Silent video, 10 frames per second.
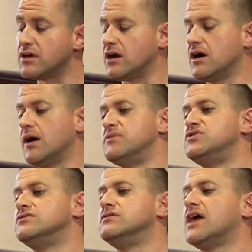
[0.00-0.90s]
Are
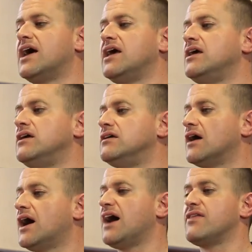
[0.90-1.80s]
they
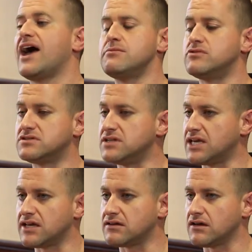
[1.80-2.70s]
able to
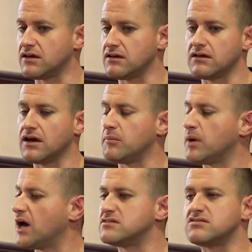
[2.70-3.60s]
get a
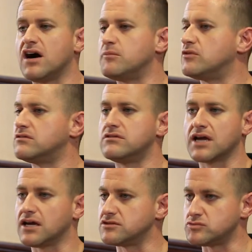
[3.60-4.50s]
part-time or a
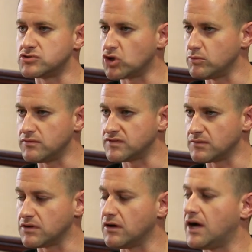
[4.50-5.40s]
casual job of
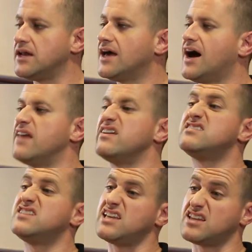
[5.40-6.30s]
some kind? Are they
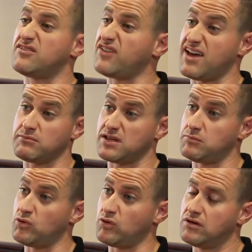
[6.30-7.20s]
seeing their family
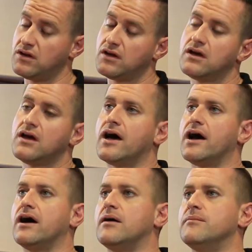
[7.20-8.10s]
more?
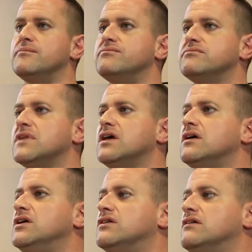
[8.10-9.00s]

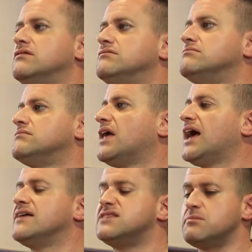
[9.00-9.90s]

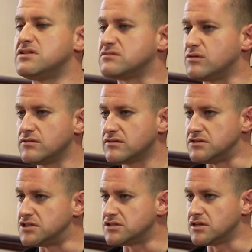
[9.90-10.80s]
Has their mental health
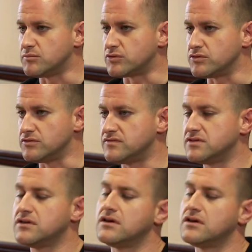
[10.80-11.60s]
condition improved?